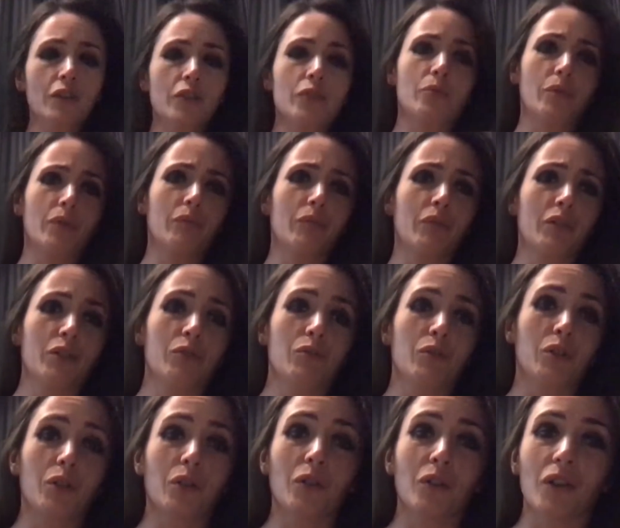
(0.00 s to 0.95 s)
here's what I'm gonna
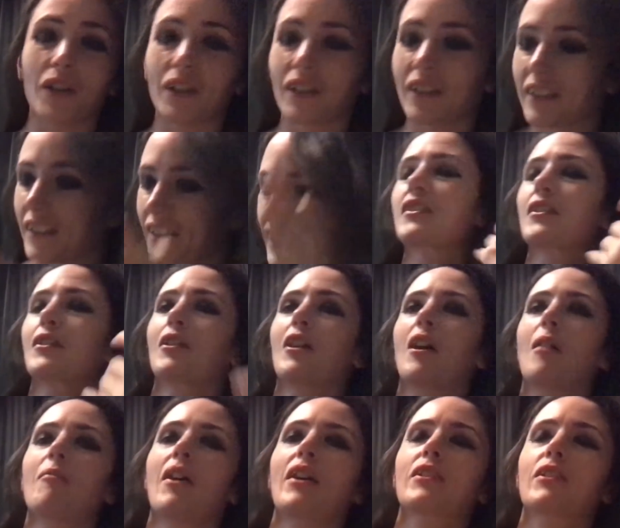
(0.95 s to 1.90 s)
record. So
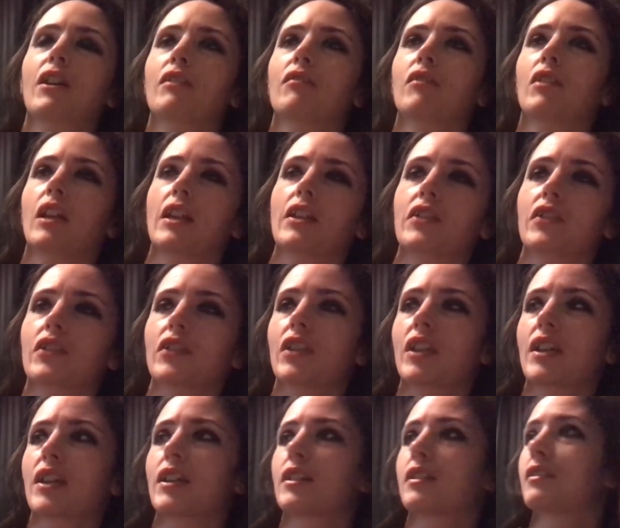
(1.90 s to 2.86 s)
I've had kind of a lazy
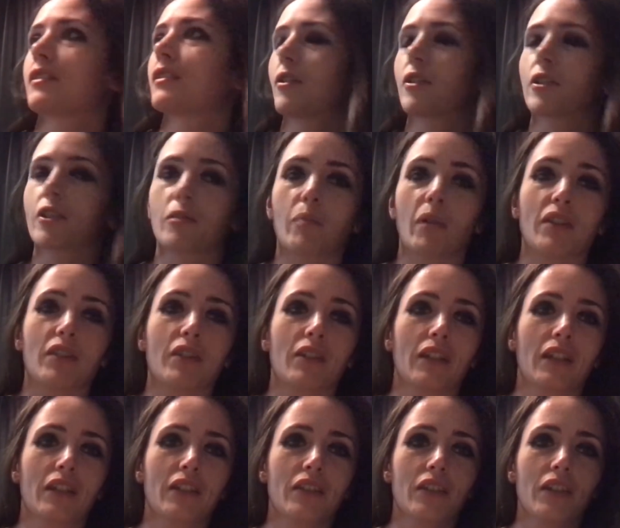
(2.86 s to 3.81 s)
day, unexpected
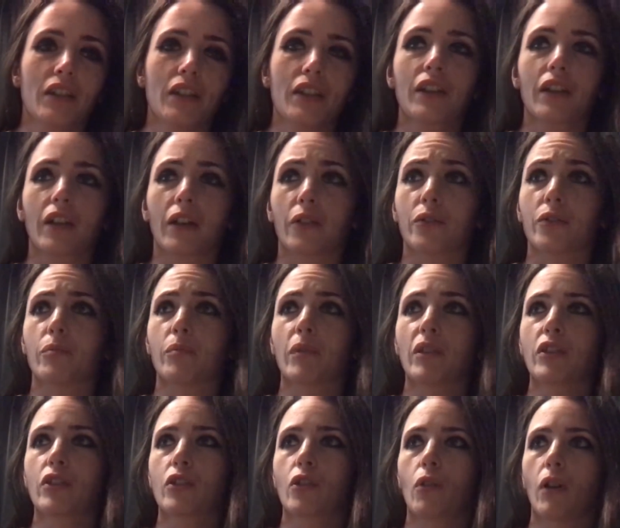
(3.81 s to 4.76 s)
lazy day. I was
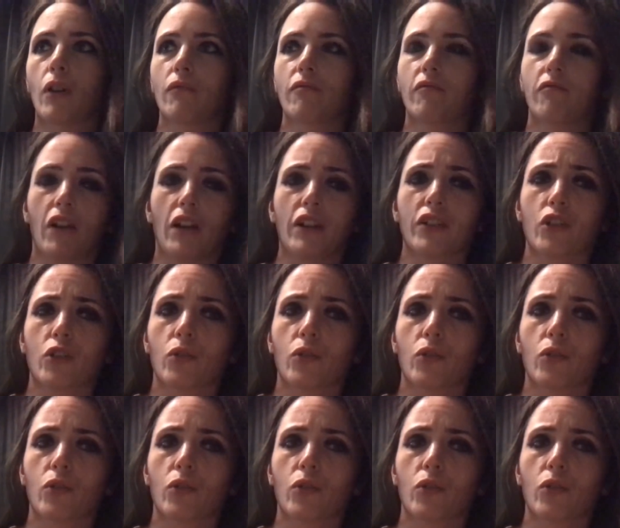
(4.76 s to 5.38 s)
meant to go out and find a